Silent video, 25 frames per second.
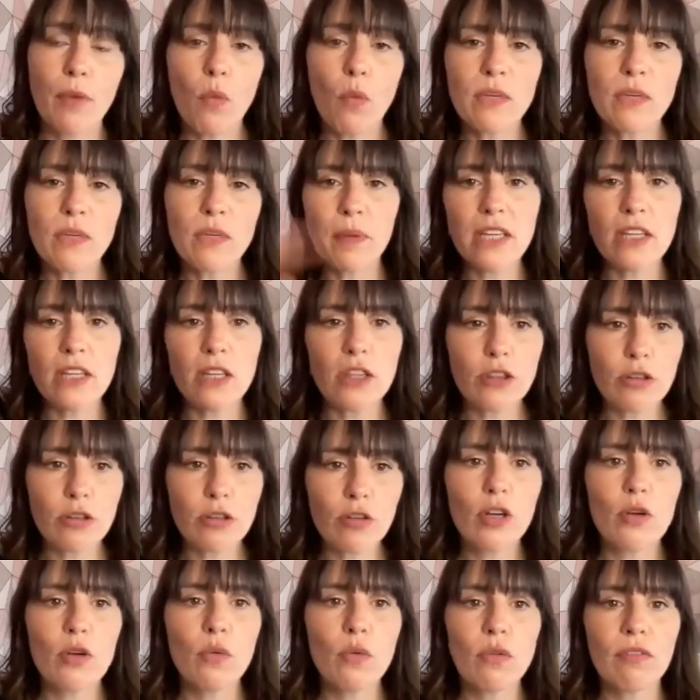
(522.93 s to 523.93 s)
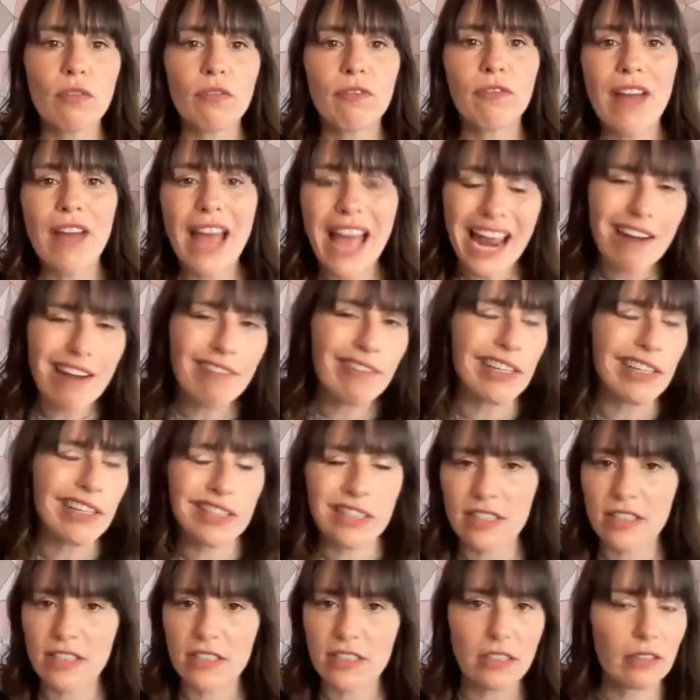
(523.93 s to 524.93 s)
been through
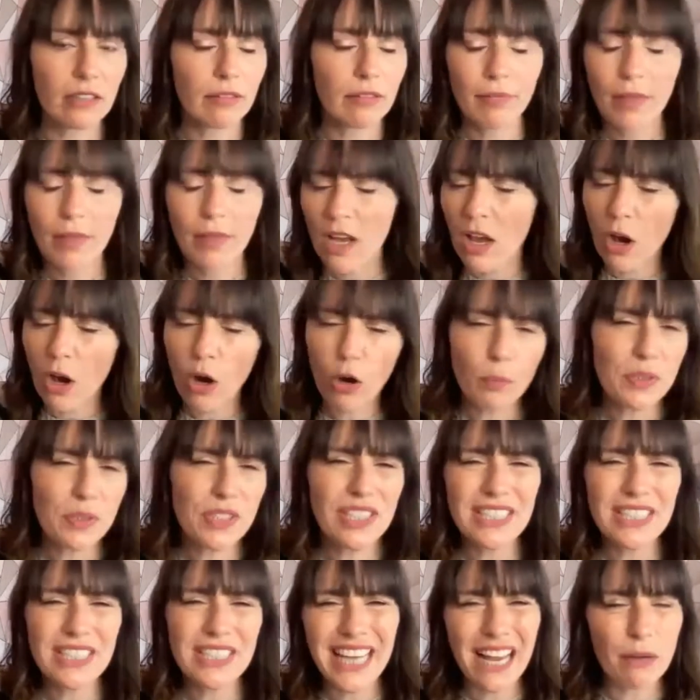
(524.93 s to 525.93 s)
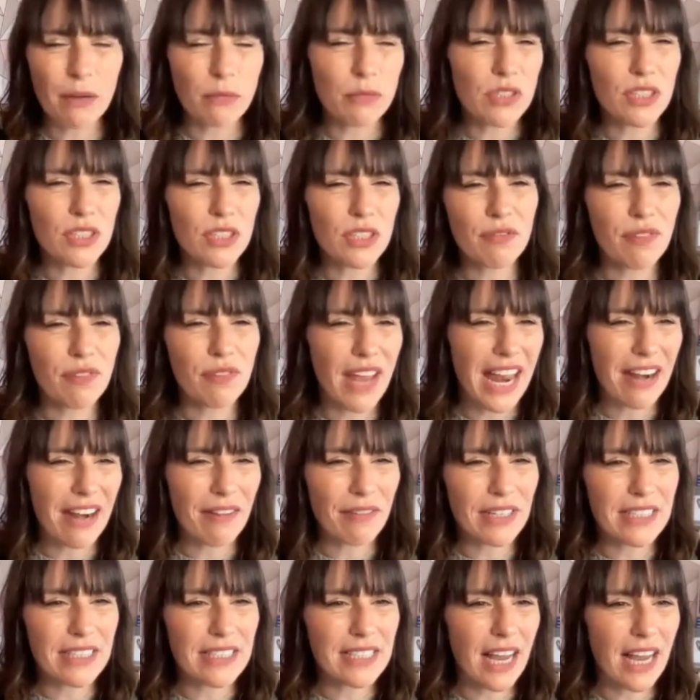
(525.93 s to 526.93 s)
various ups and downs and
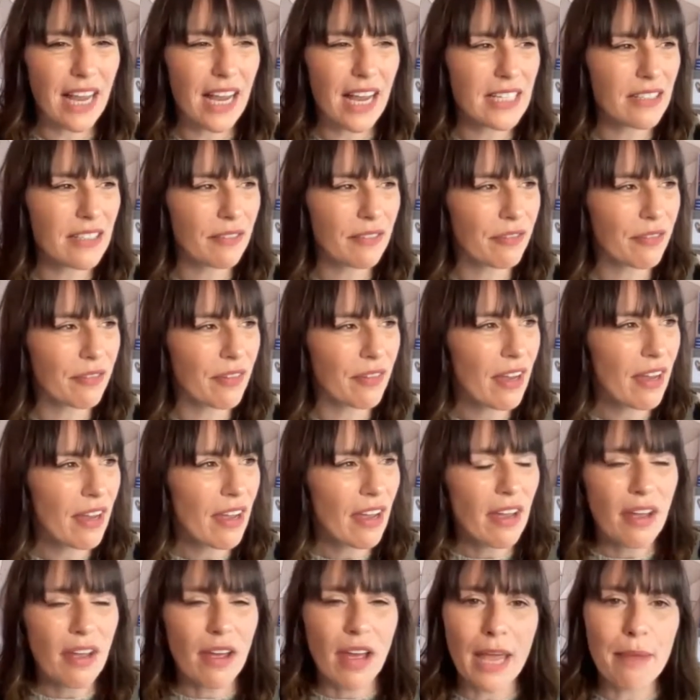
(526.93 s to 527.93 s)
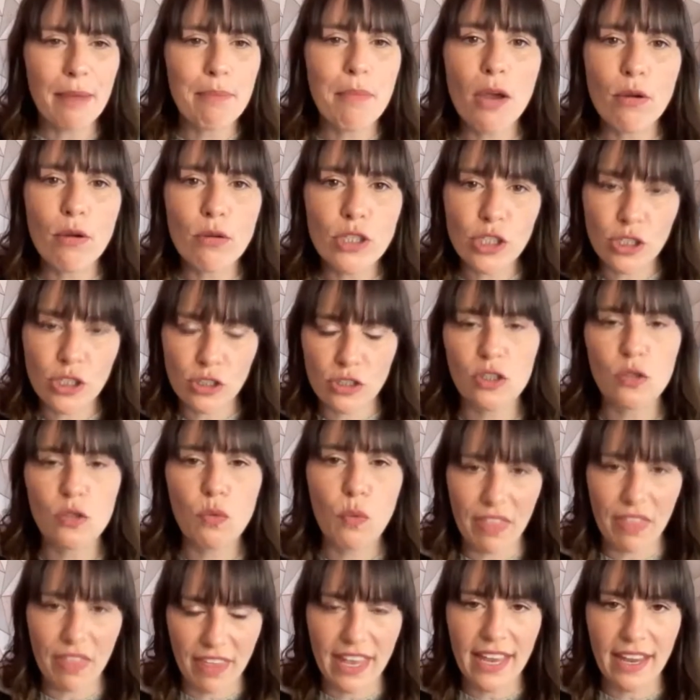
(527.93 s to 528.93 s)
various kind of emotions
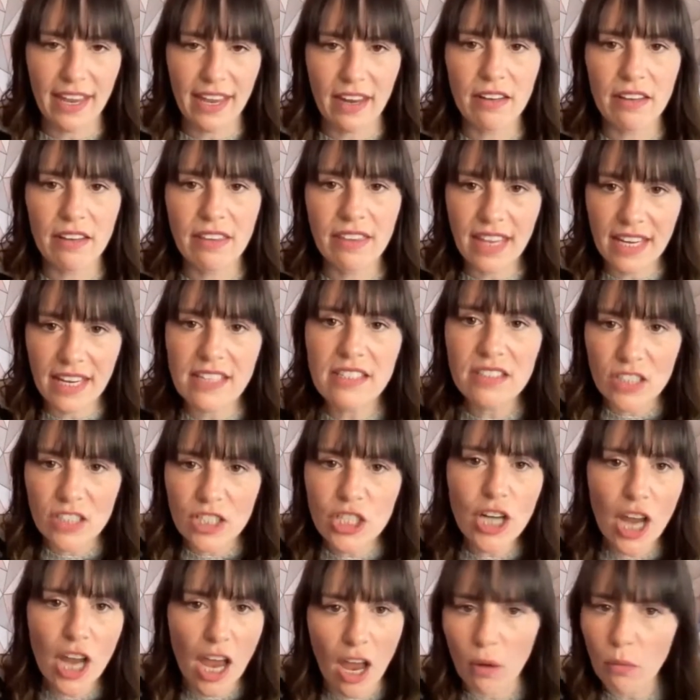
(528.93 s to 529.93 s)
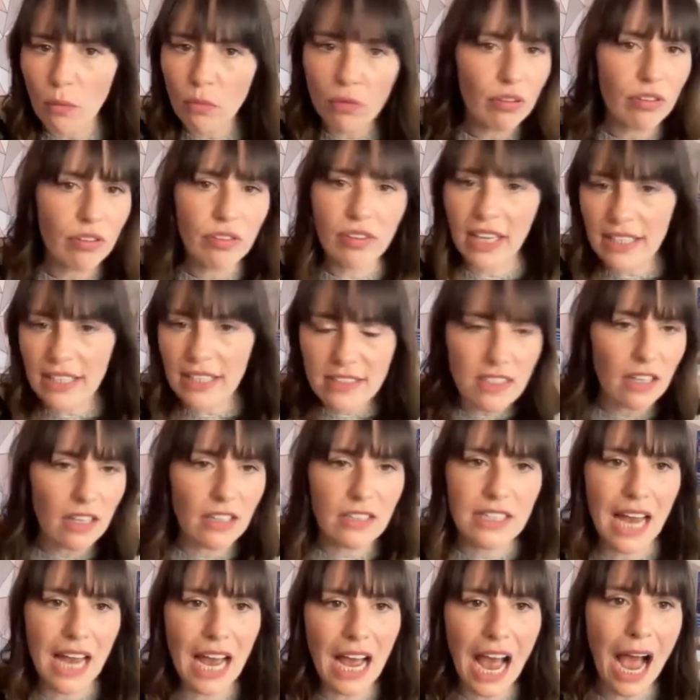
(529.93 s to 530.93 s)
with it and things, you know, things that
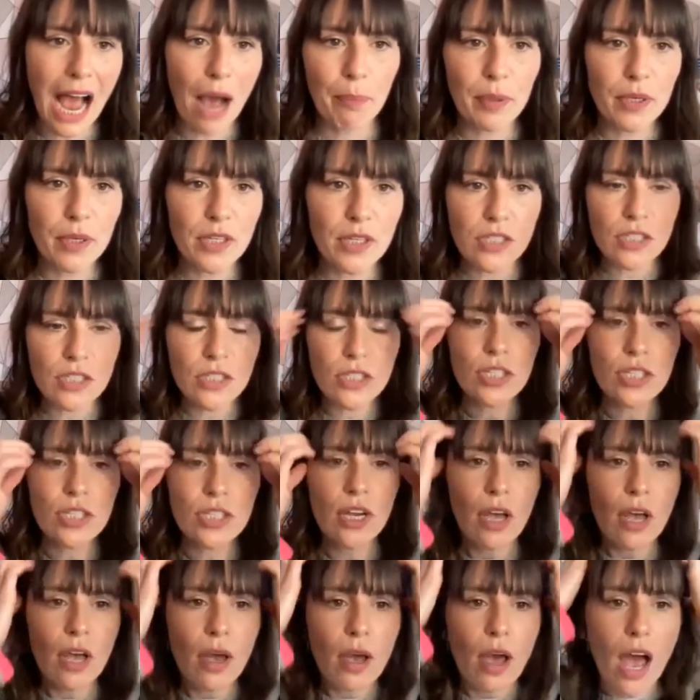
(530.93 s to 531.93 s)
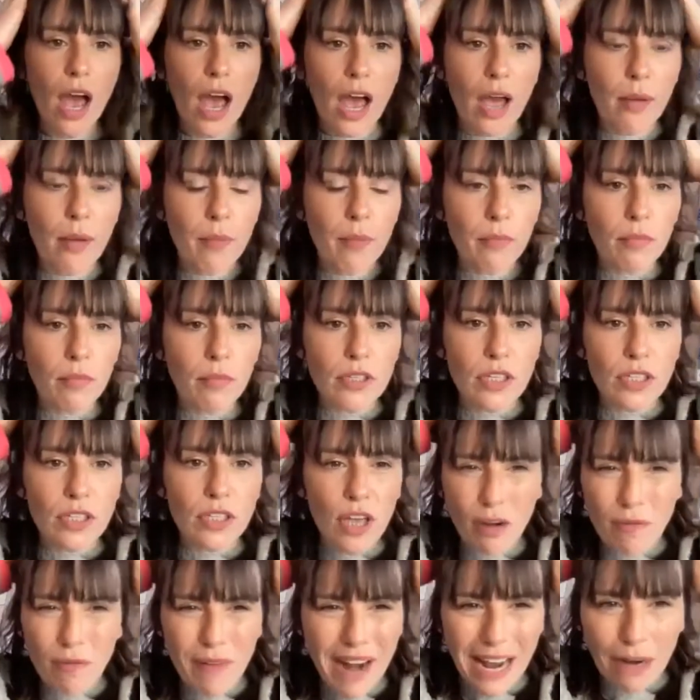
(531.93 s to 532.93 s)
had happened
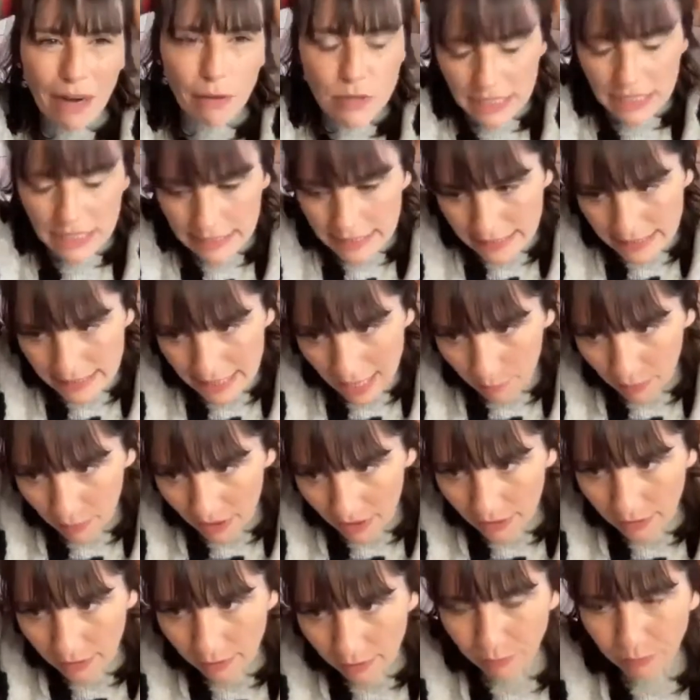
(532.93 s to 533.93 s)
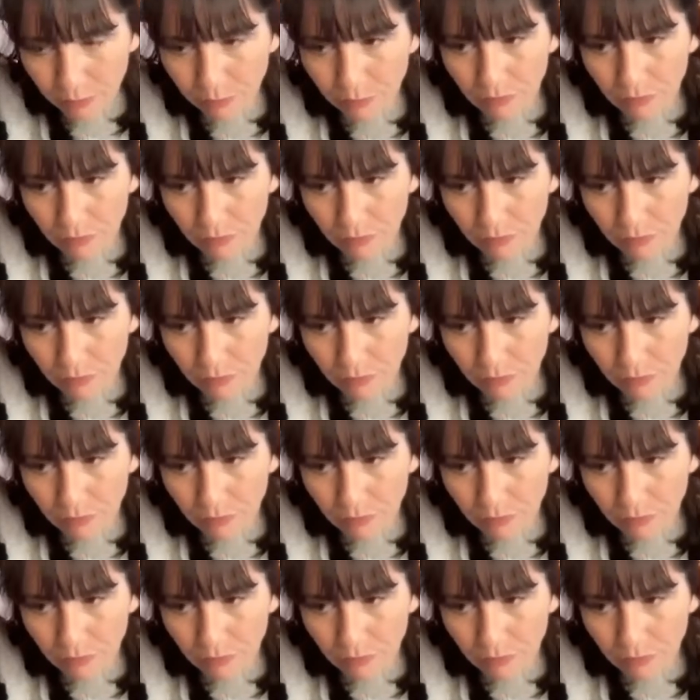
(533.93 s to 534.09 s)
around his stammer.